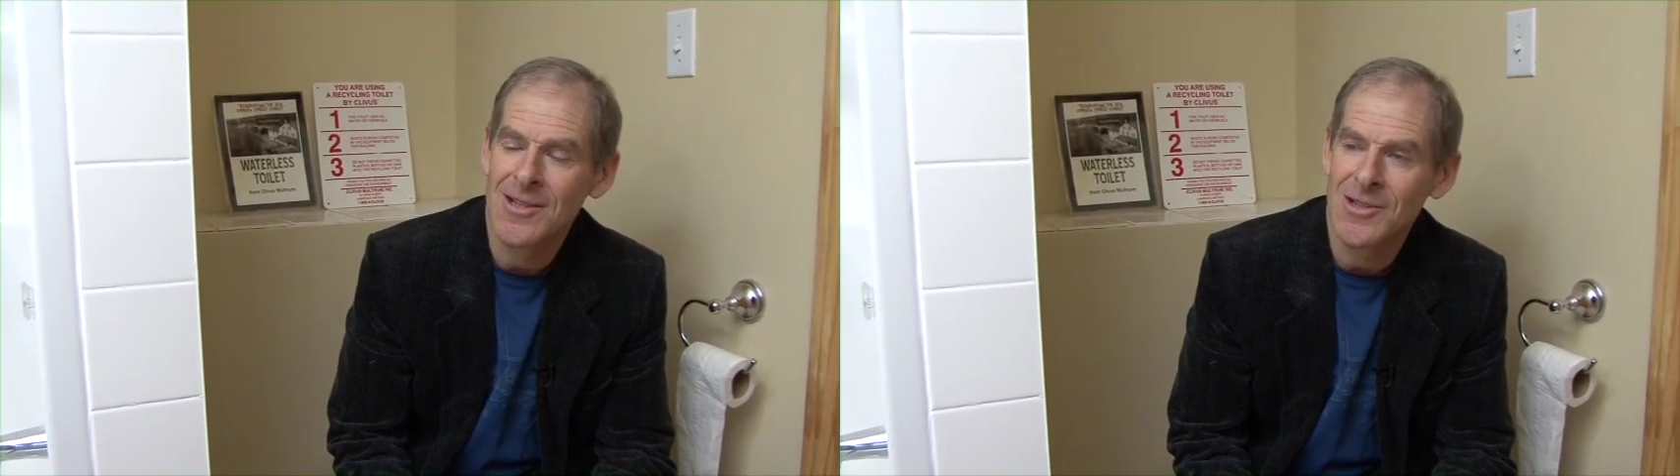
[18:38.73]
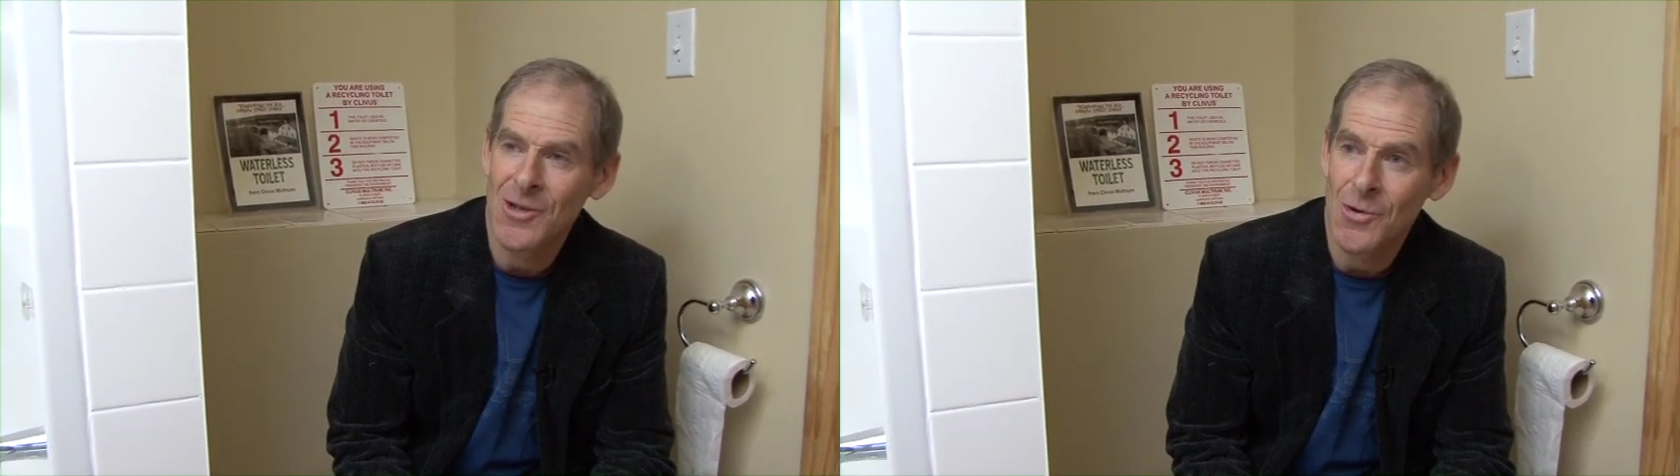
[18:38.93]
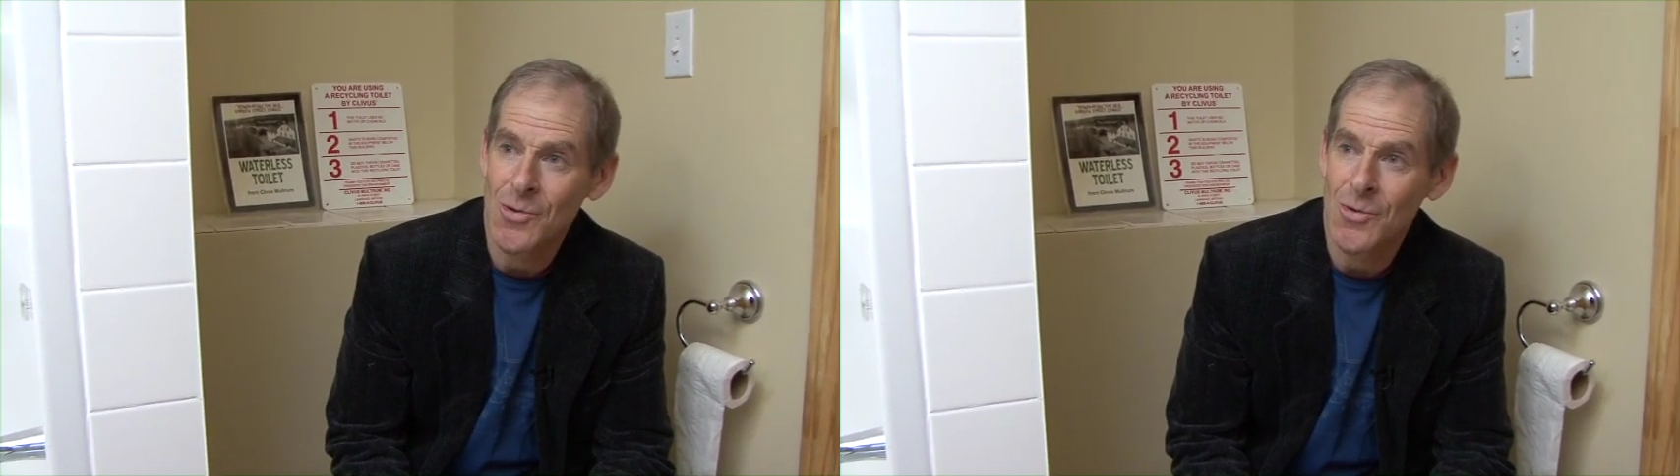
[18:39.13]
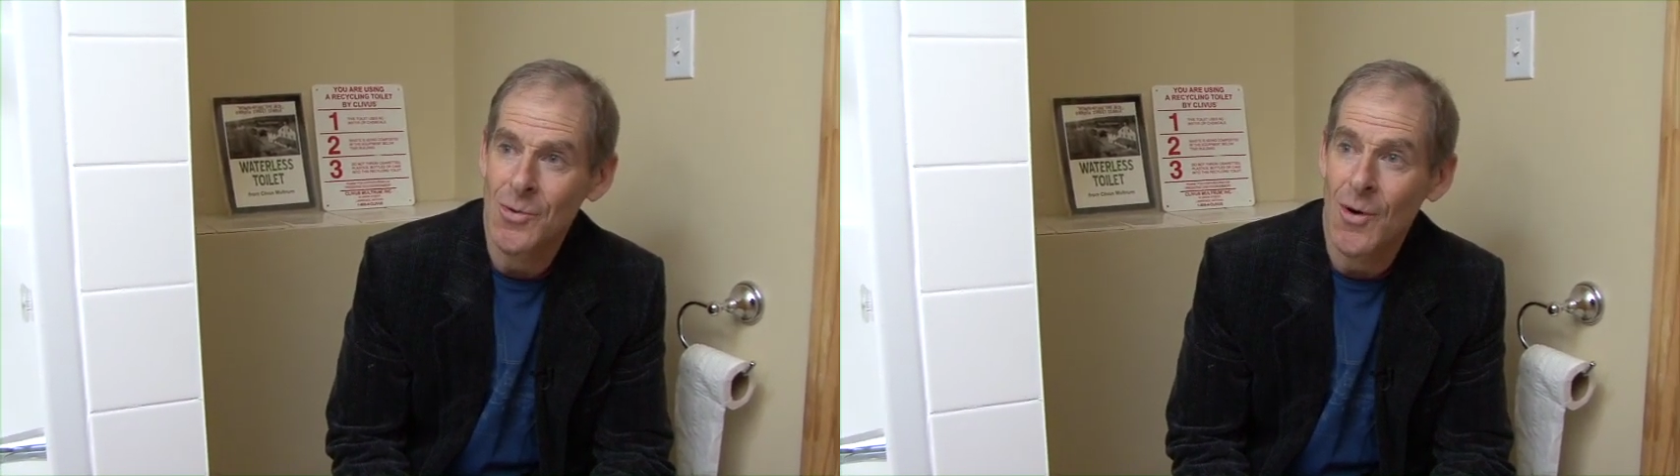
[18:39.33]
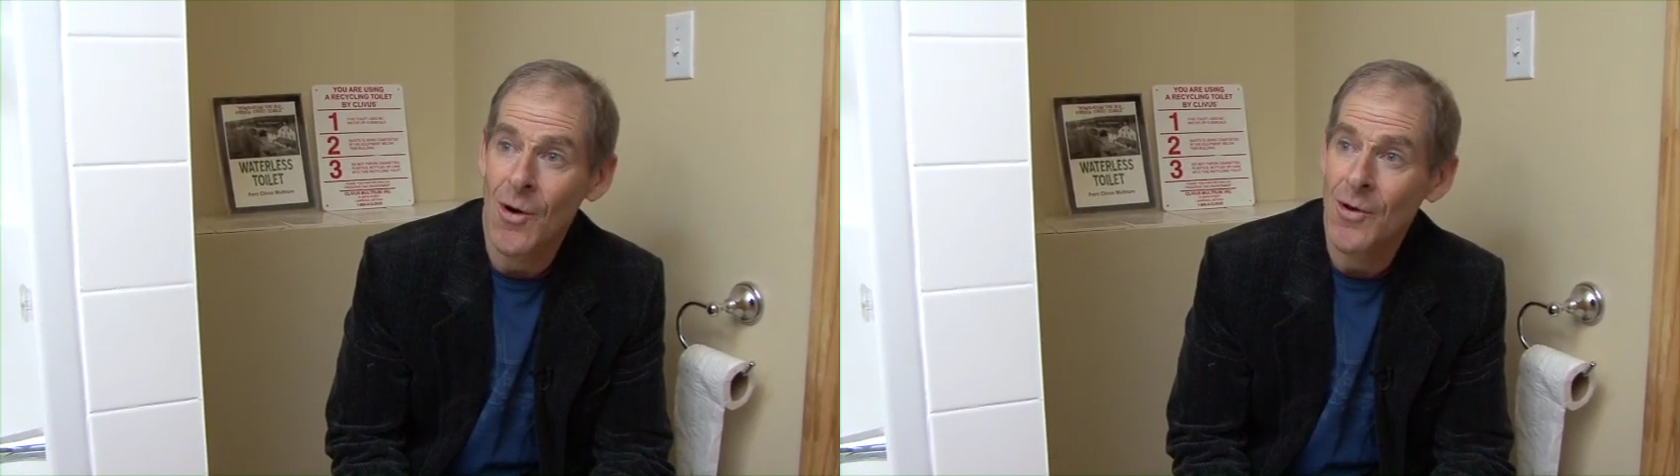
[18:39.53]

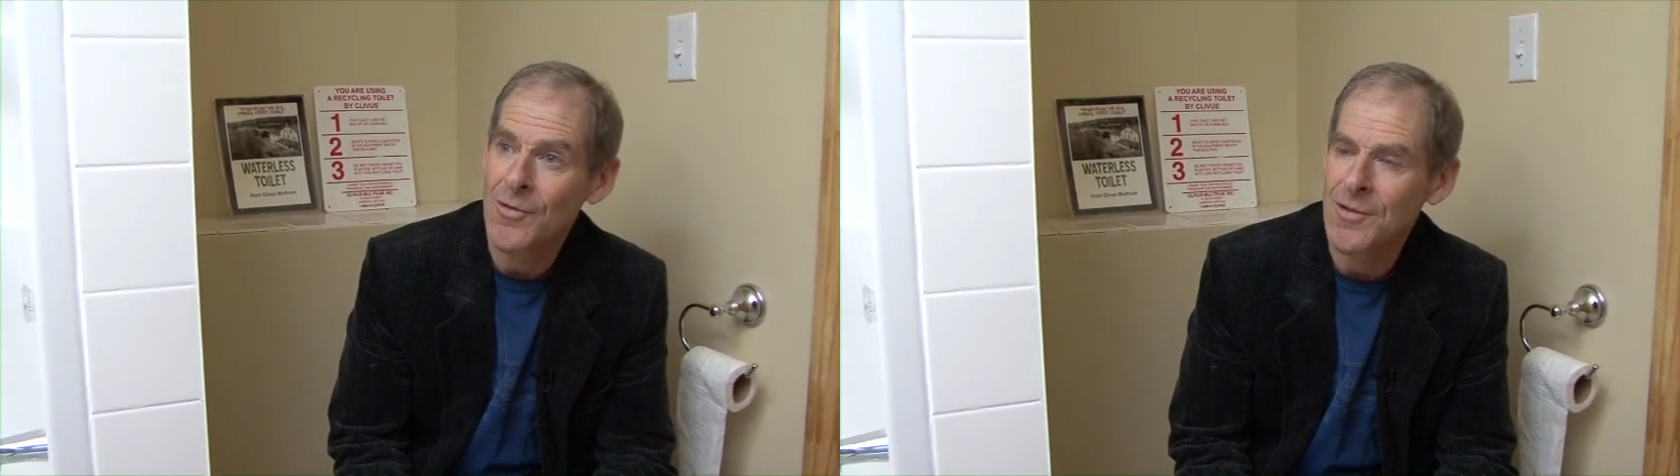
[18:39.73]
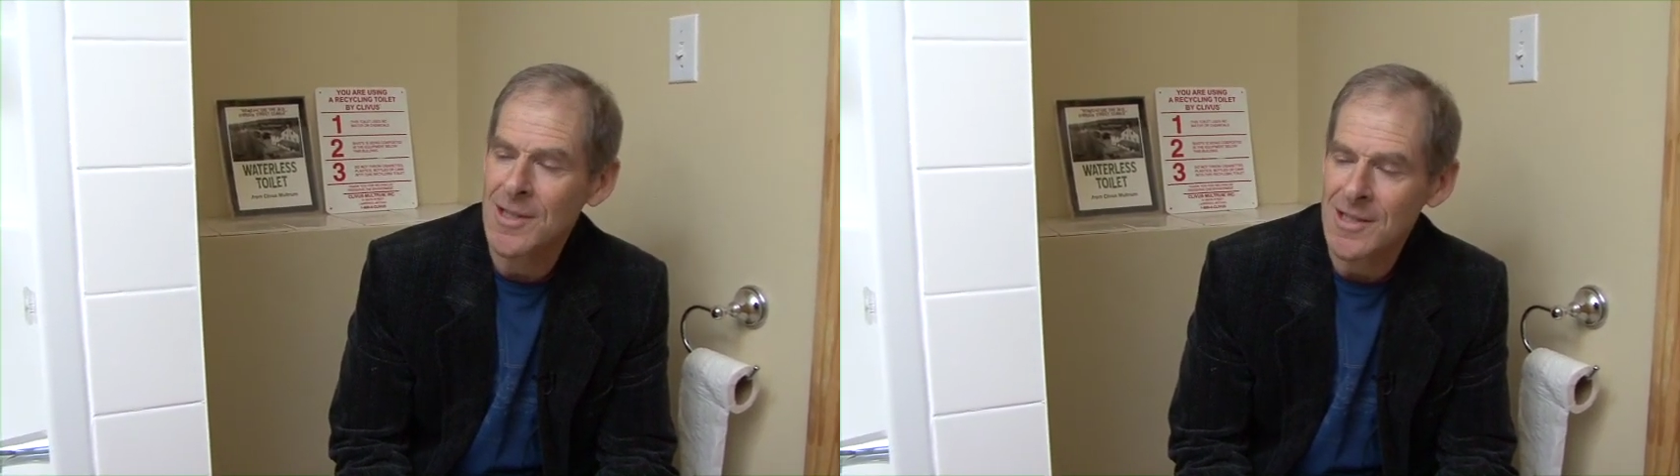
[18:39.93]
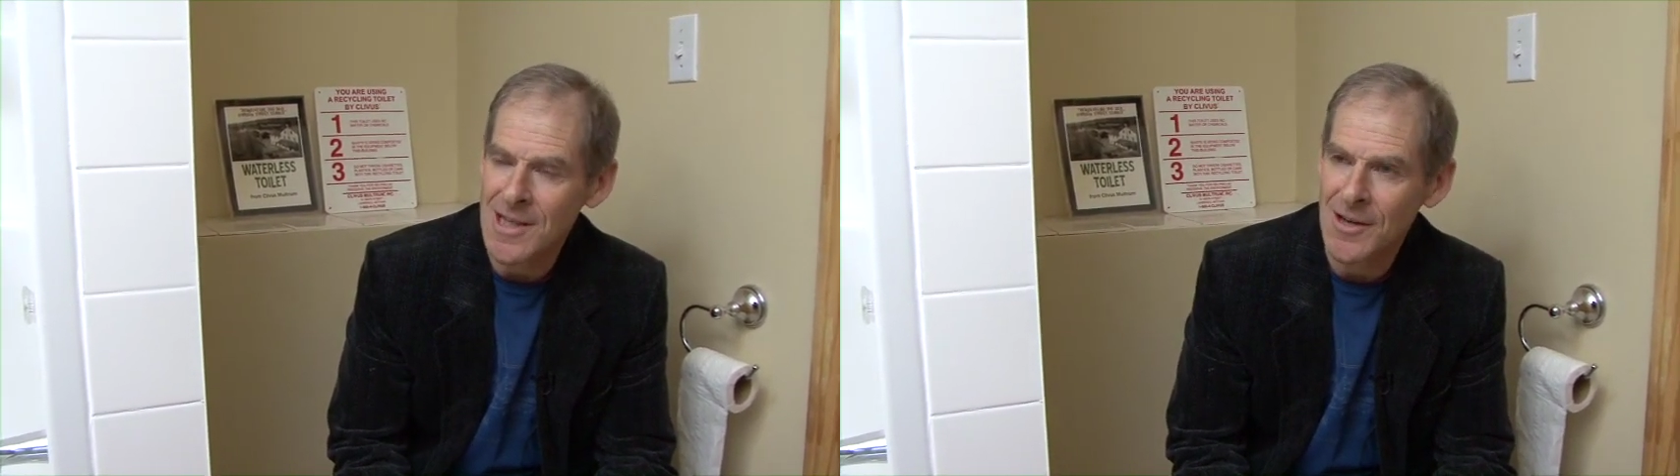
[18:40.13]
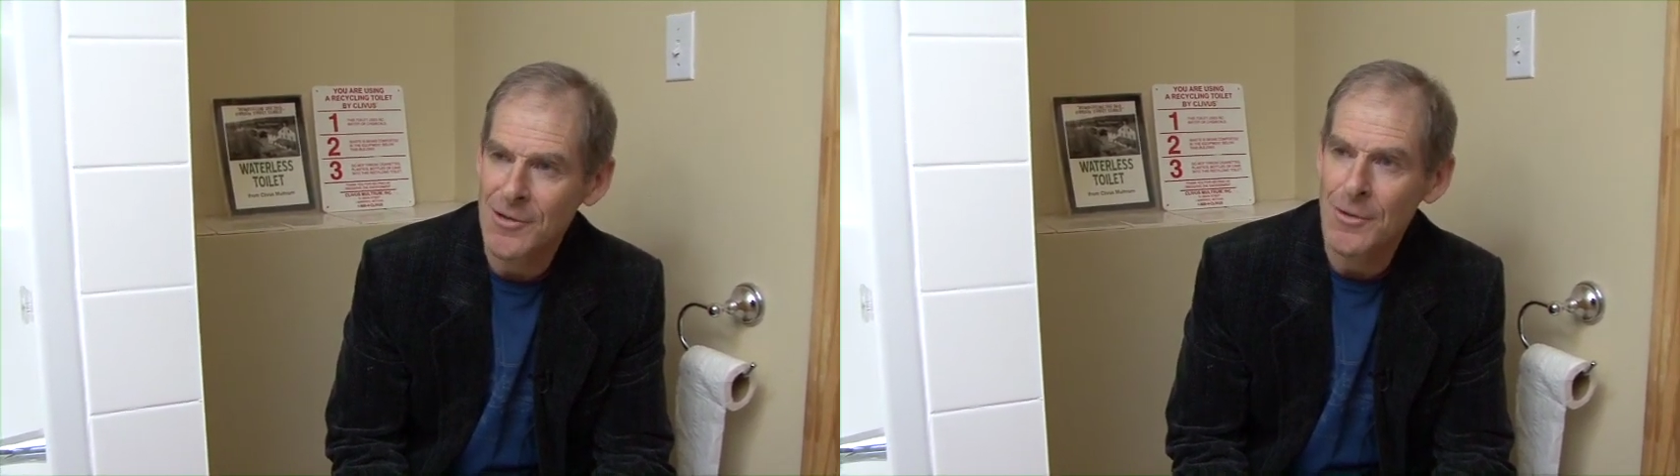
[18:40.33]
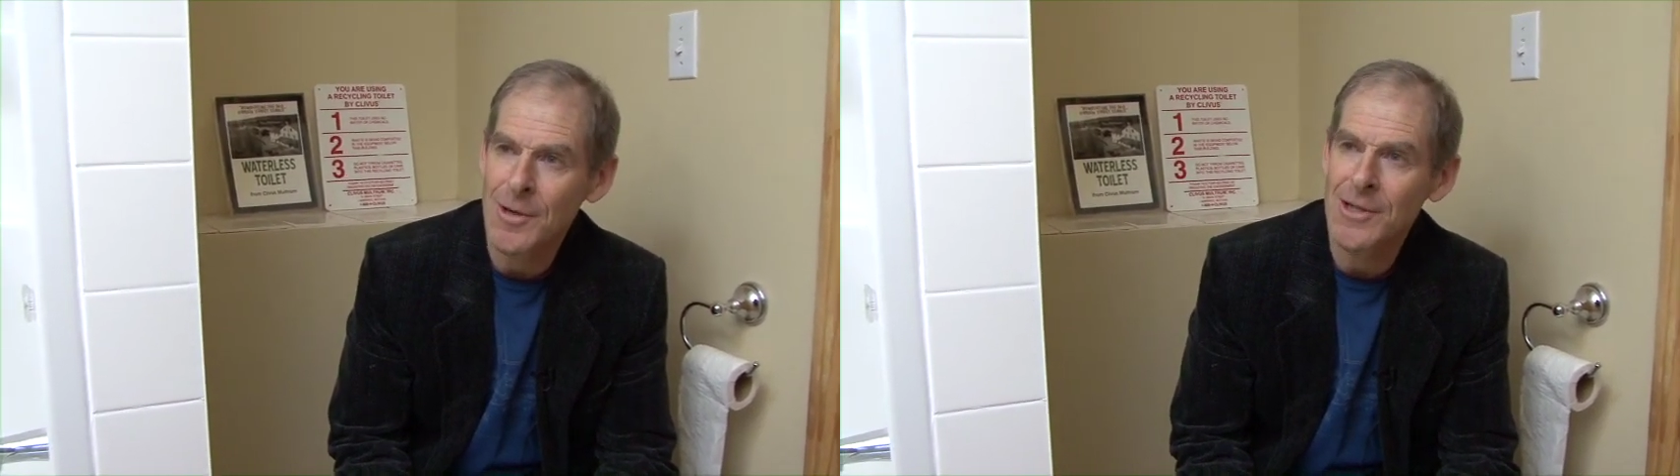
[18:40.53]
So all of the sanitary